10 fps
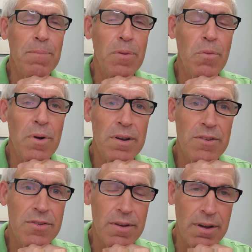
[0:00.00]

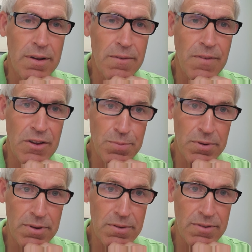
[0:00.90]
Wellness
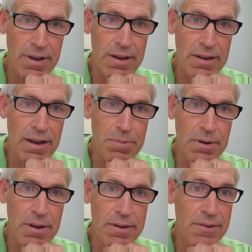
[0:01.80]
Facebook site. I put
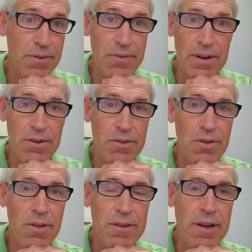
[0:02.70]
on different videos
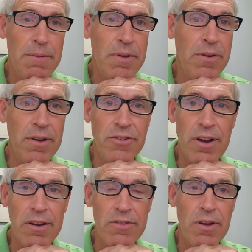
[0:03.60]
all the time there. You can
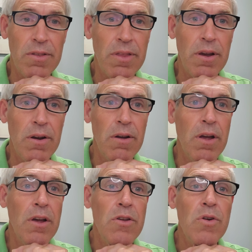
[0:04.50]
check us out there.
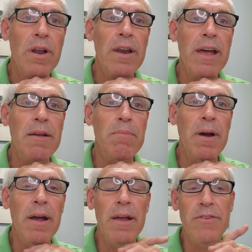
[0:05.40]
You can
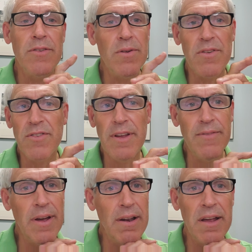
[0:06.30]
just go to Steve
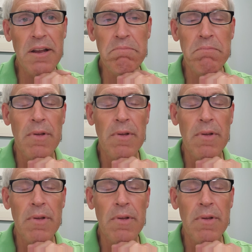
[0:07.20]
Edling,